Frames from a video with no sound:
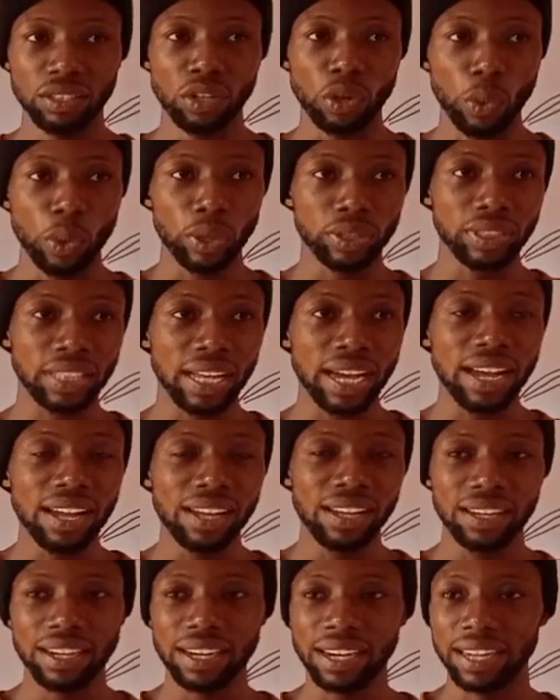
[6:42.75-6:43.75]

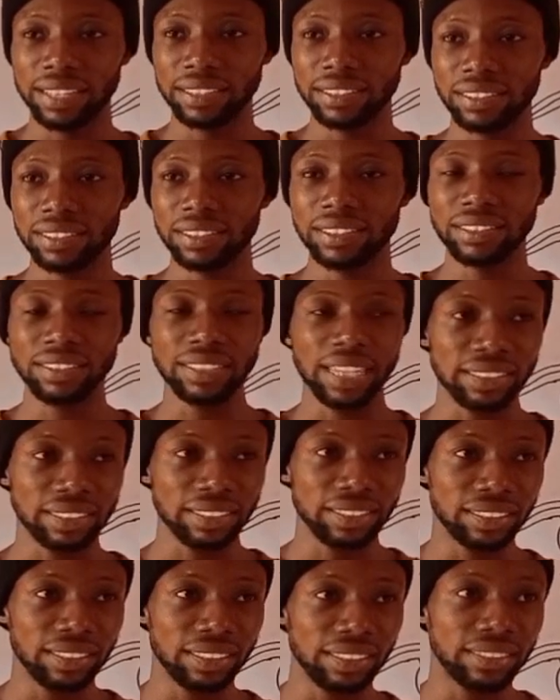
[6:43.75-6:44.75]
water, and
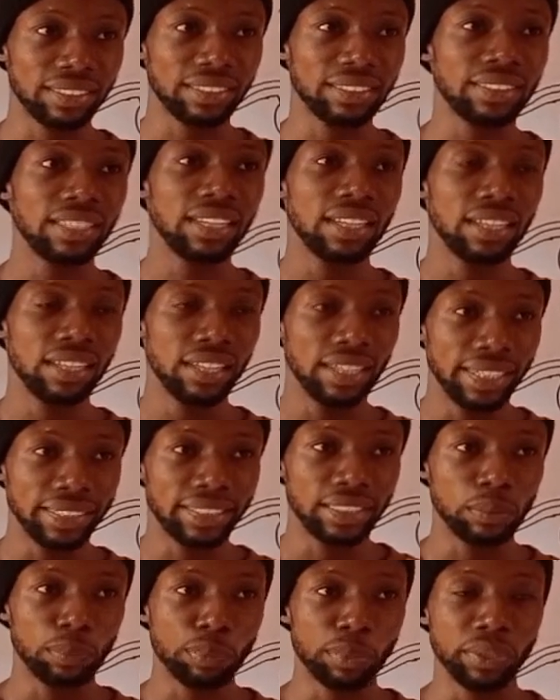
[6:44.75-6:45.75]
36
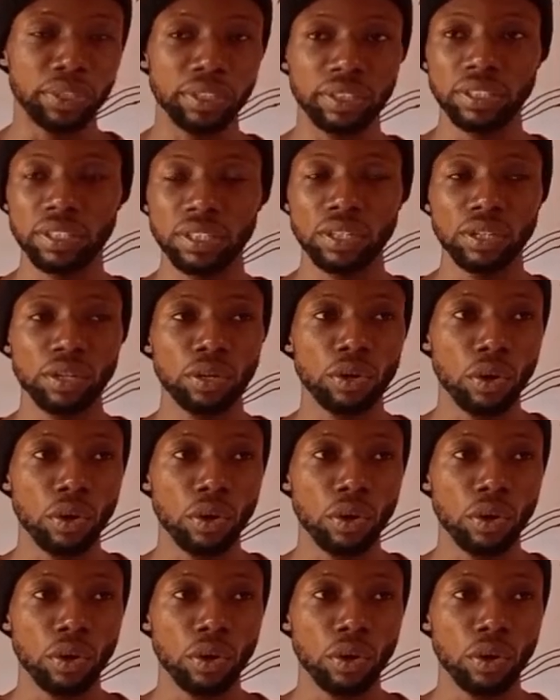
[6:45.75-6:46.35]
ATP